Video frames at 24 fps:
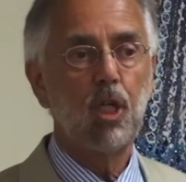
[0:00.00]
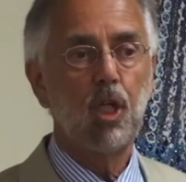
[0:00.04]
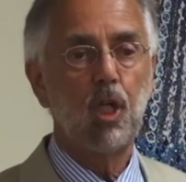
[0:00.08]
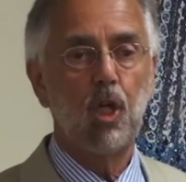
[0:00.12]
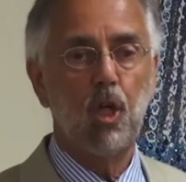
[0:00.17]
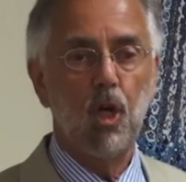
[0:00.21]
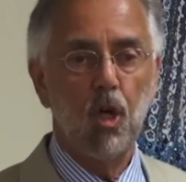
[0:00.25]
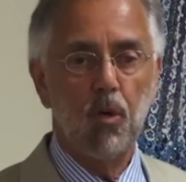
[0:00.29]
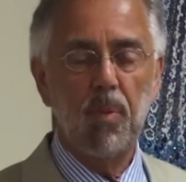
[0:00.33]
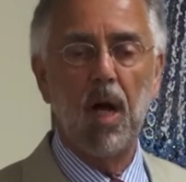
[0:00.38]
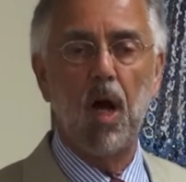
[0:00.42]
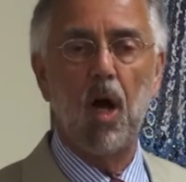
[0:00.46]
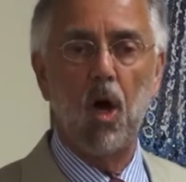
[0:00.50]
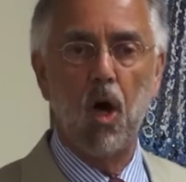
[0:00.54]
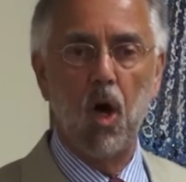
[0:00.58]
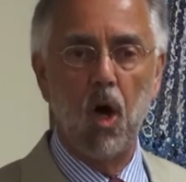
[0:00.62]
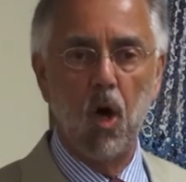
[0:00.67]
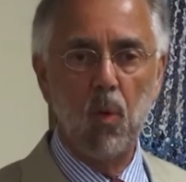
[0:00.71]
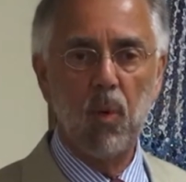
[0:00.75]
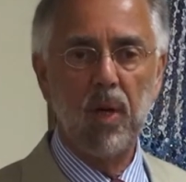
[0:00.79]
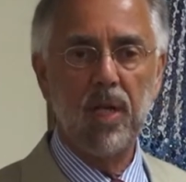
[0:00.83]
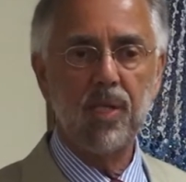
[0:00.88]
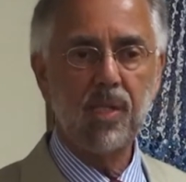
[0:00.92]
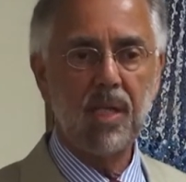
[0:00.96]
Cuba
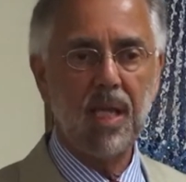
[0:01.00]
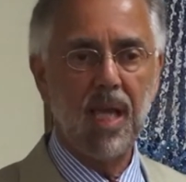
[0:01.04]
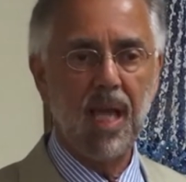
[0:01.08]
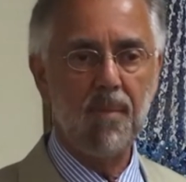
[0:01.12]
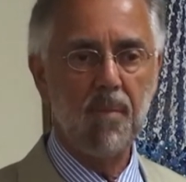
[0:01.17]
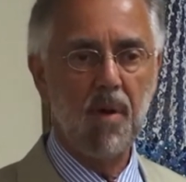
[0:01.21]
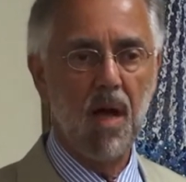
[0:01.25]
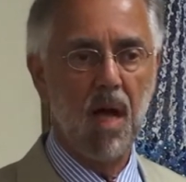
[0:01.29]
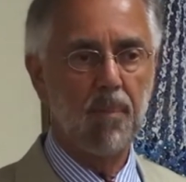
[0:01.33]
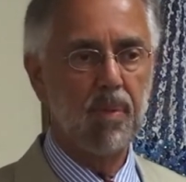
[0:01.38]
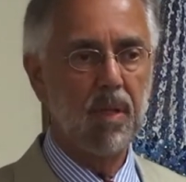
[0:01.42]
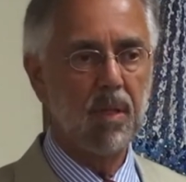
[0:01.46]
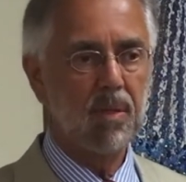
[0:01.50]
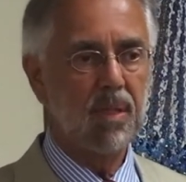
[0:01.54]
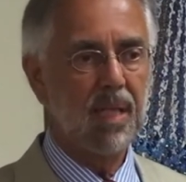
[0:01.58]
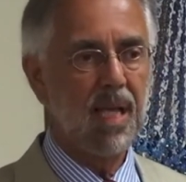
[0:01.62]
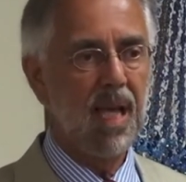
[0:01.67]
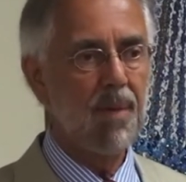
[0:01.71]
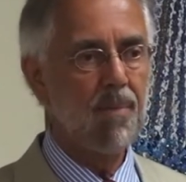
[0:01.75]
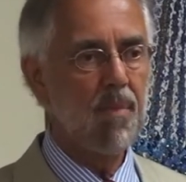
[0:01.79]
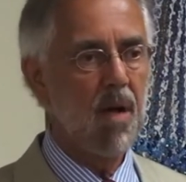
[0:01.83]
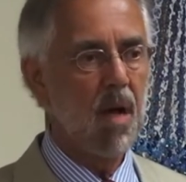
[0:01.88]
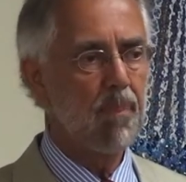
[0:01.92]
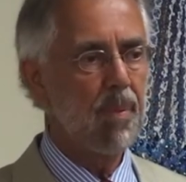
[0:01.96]
always came up. It
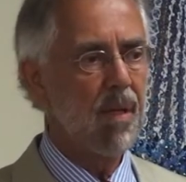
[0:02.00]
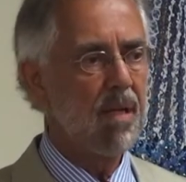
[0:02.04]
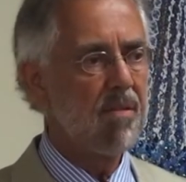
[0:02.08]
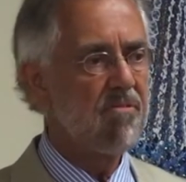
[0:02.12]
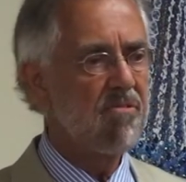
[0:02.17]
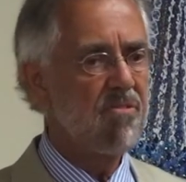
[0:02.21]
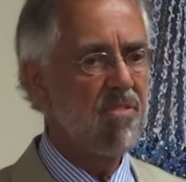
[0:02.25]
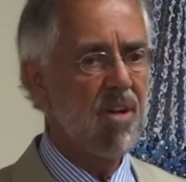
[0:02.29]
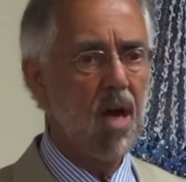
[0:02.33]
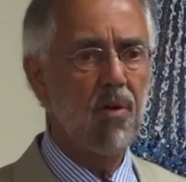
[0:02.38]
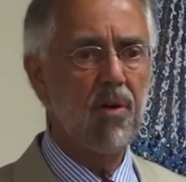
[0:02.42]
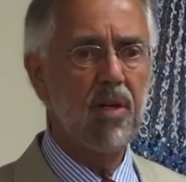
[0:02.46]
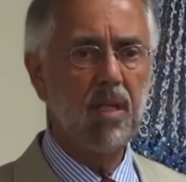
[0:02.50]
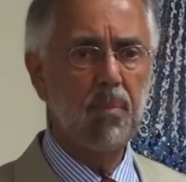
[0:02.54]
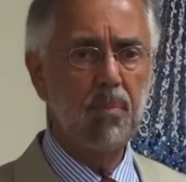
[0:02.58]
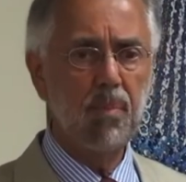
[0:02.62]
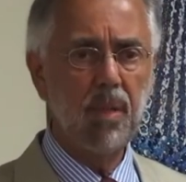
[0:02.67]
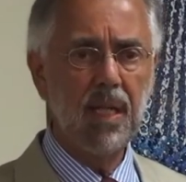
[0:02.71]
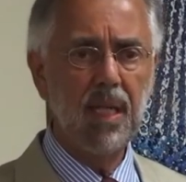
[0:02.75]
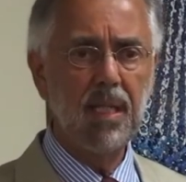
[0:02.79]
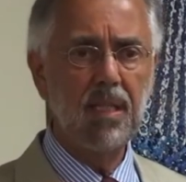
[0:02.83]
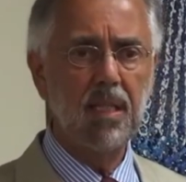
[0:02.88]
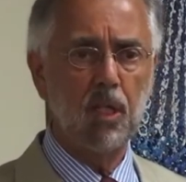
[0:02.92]
came up invariably